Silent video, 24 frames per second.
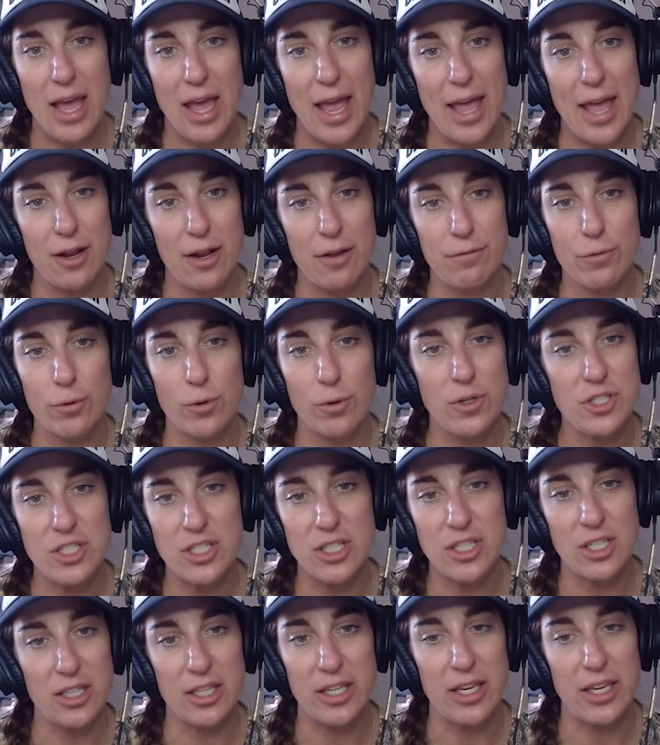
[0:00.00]
And
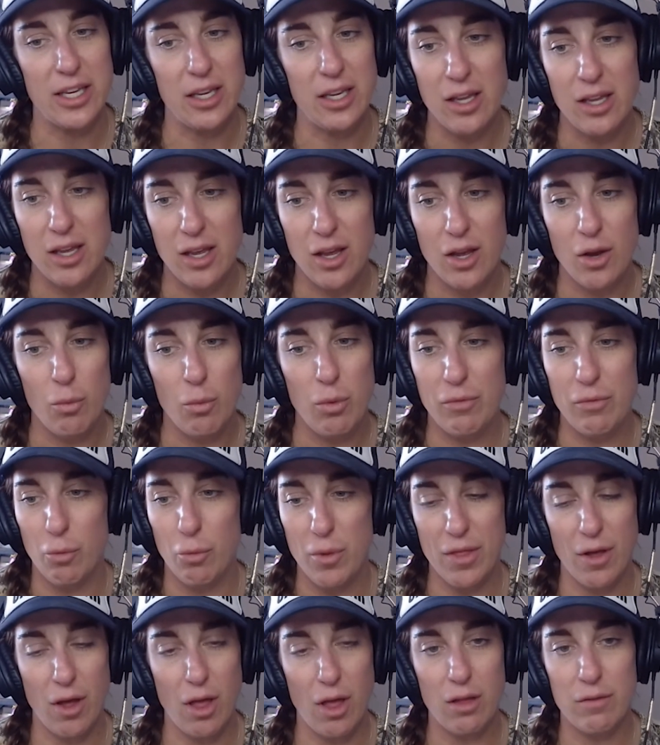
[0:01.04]
unfortunately,
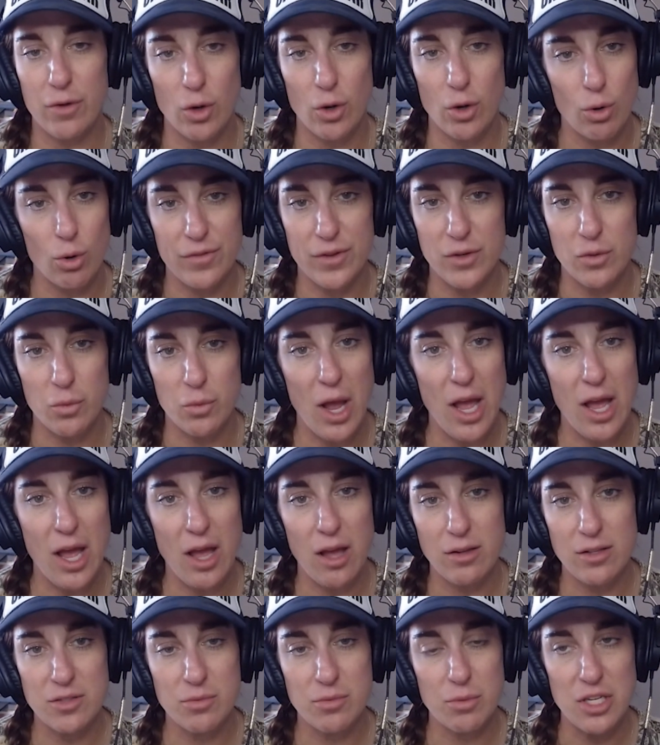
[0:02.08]
with all of our orphaned
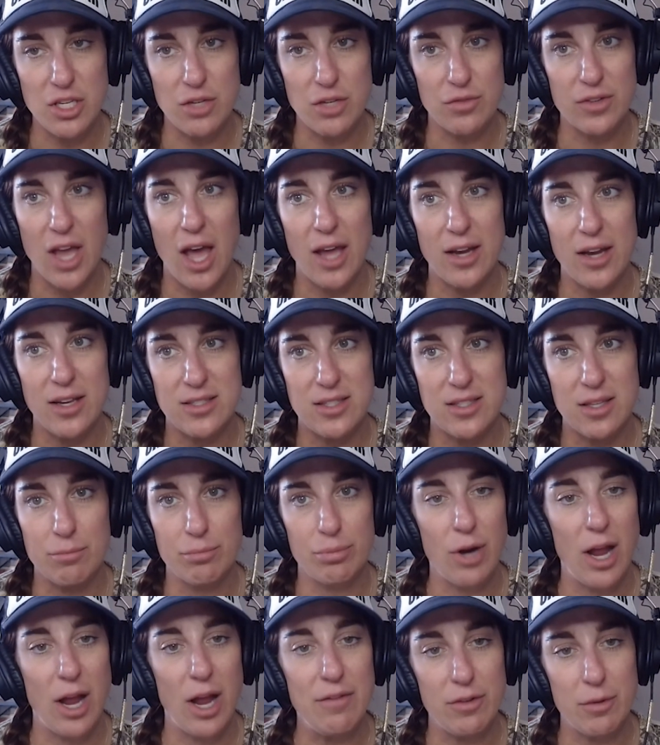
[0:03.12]
wells, what you've got is then
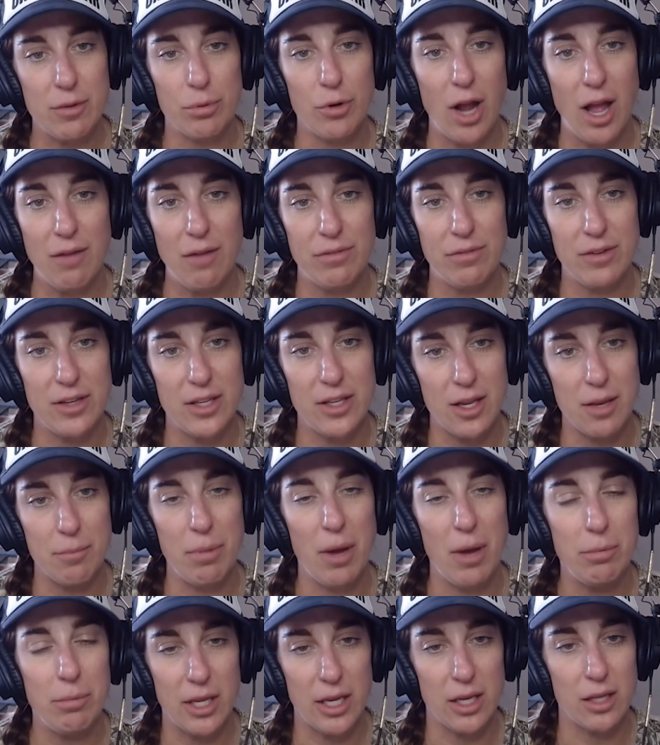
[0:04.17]
private profit
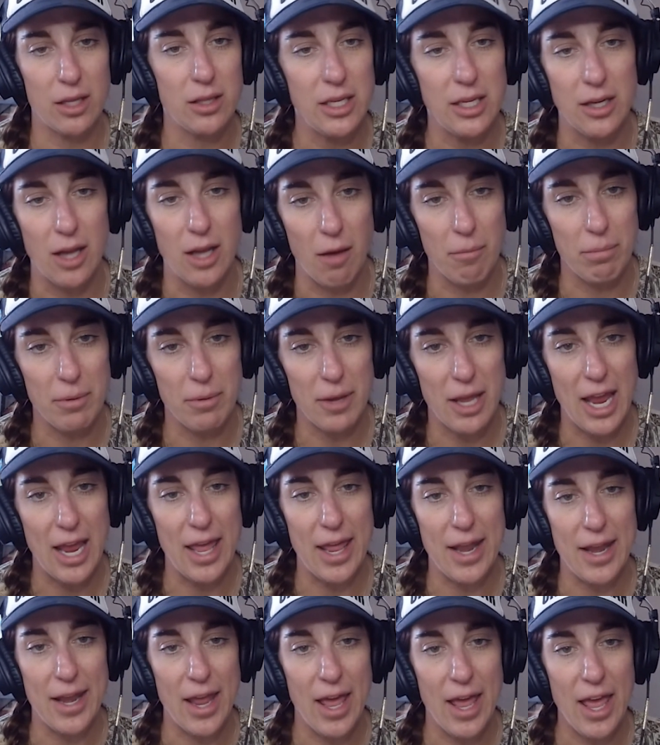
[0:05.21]
and public cleanup.
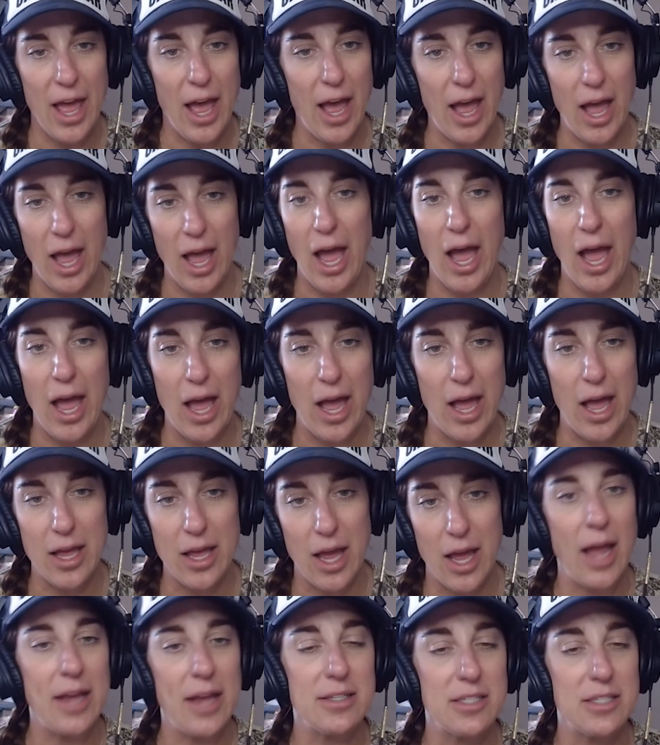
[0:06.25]
And I